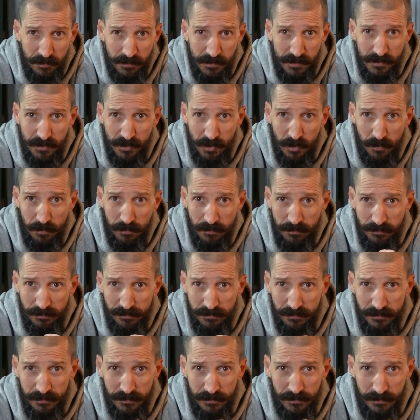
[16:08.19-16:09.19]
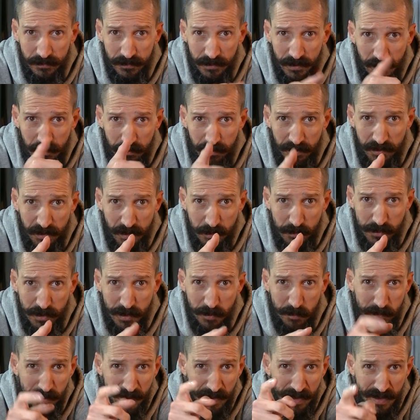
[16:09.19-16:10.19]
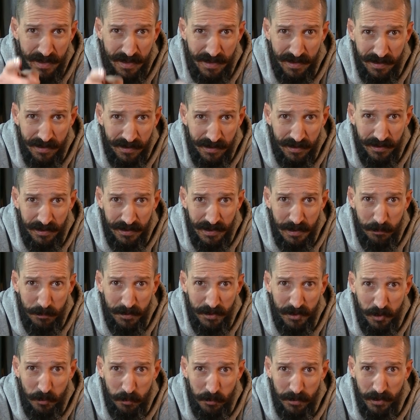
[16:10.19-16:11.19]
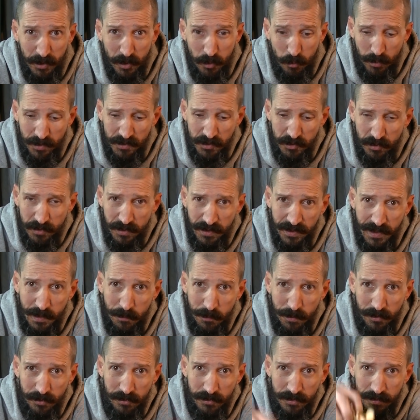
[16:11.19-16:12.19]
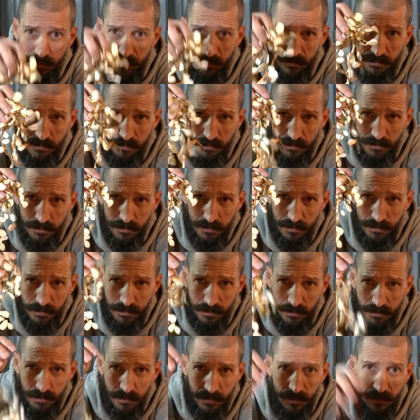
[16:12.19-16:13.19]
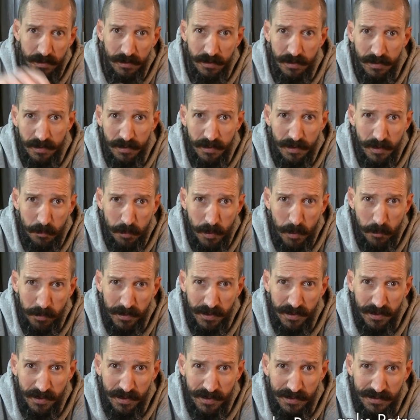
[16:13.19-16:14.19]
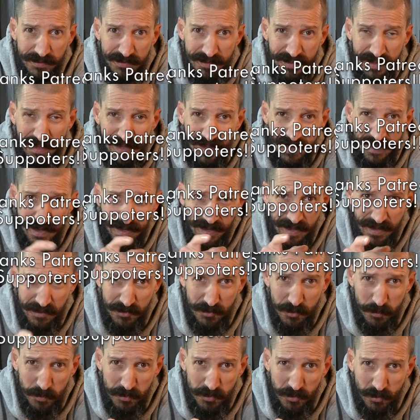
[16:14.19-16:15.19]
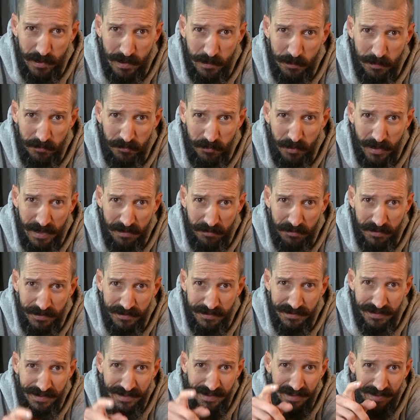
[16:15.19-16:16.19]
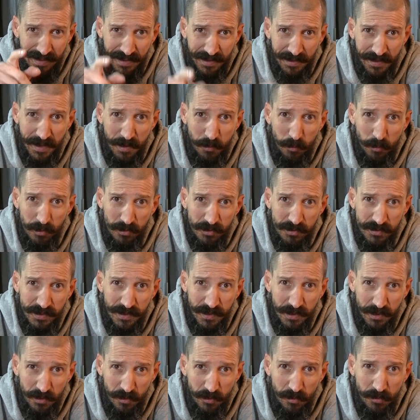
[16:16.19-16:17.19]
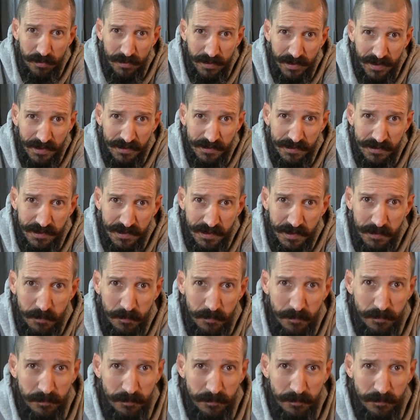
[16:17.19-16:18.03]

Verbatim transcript: So give it a thumbs up. Let me know below what you think about the pumpkin guts subscribe if you haven't, and I will see you next time.